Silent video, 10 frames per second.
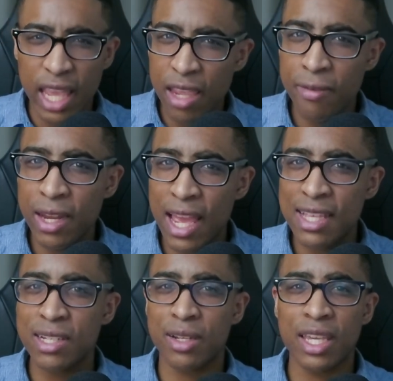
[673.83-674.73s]
Even
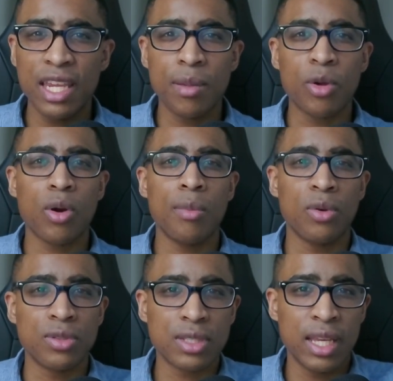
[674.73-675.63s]
as their kingdom
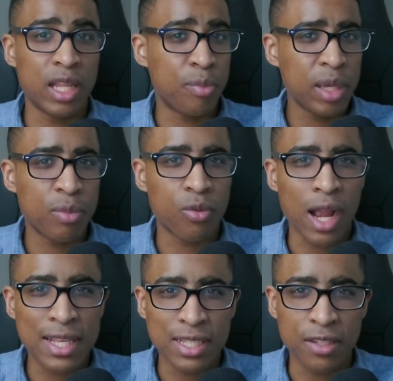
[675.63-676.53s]
crumbles and their people
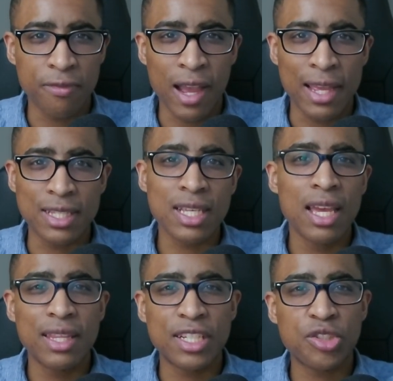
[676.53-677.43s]
rise in defiance,
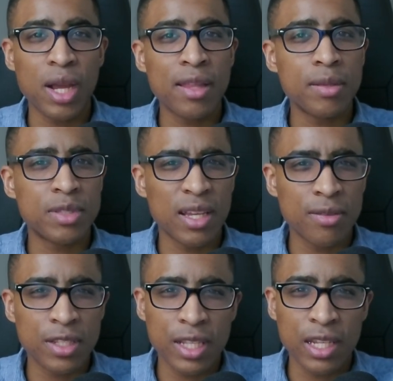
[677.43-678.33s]
they shroud
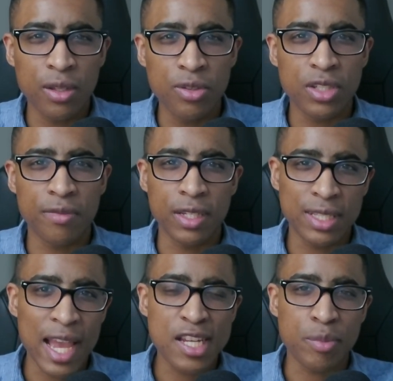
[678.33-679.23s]
themselves in the illusion of
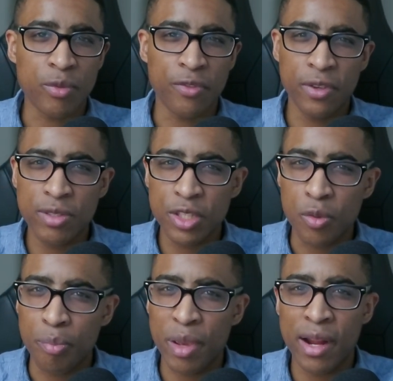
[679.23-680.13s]
detachment, refusing
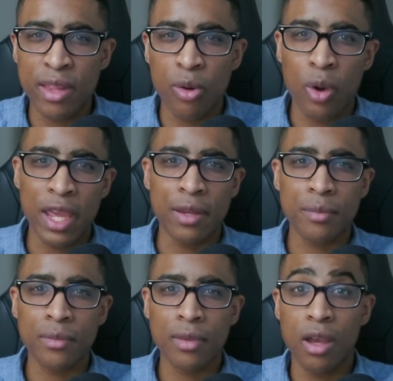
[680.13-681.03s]
to bear their weight
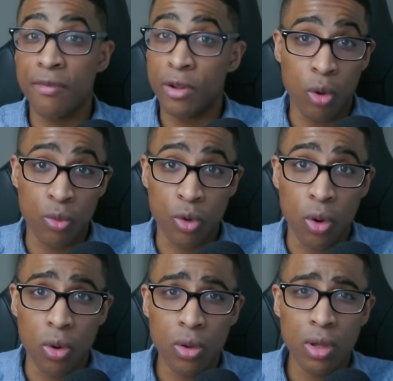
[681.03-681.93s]
of their own
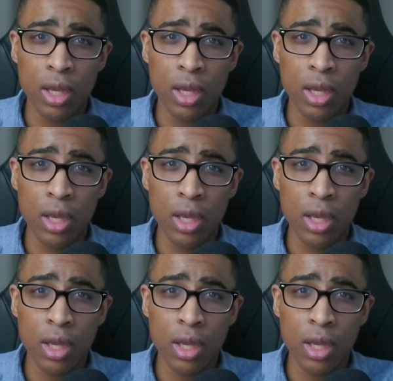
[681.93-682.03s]
rule.